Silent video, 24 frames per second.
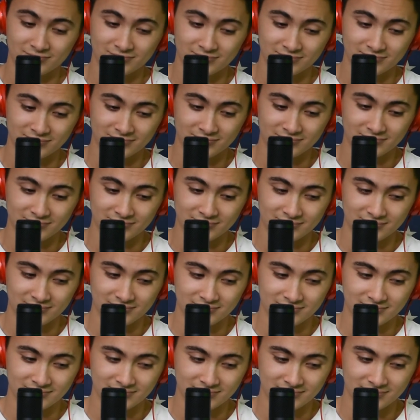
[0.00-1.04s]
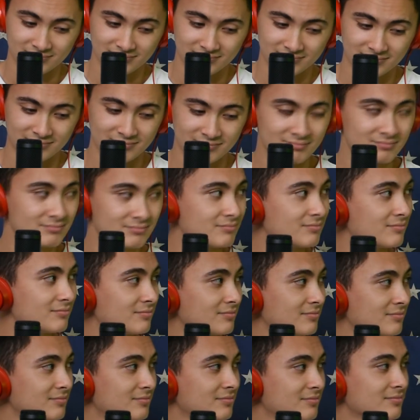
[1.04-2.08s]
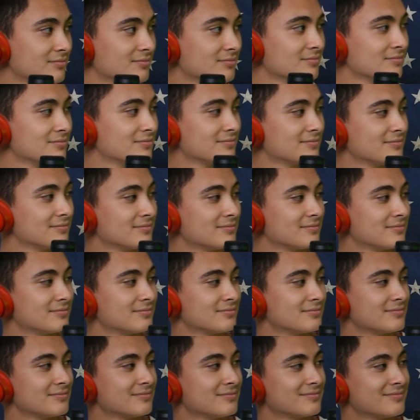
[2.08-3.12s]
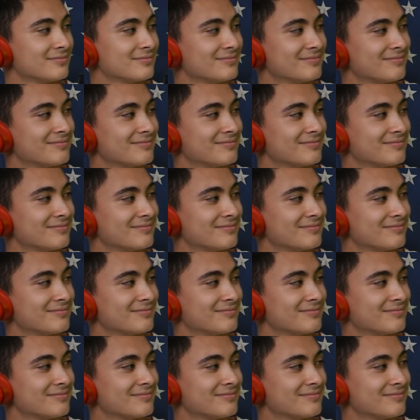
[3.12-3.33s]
No words are spoken by the person on screen.